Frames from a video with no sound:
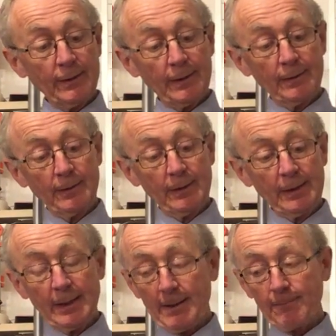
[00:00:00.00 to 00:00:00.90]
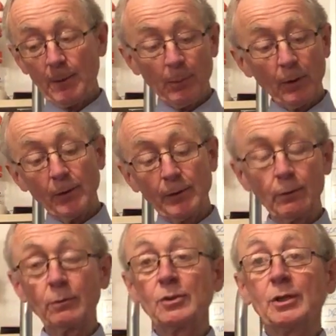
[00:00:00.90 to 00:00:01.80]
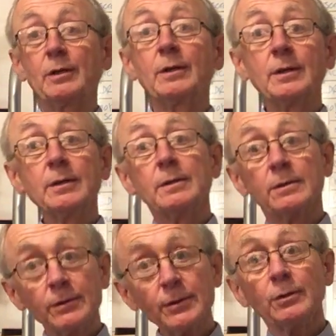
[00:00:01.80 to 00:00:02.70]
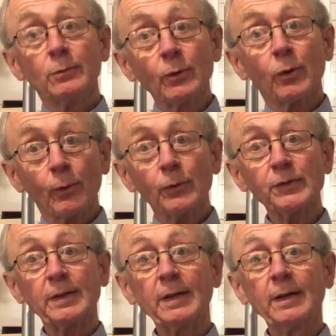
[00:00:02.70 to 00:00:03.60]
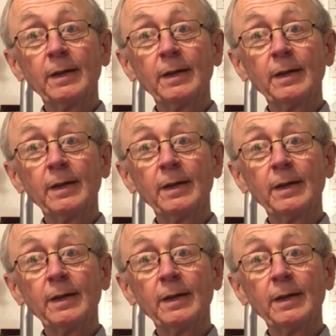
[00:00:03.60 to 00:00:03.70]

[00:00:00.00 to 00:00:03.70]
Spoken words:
and the bottle and the launcher too closely,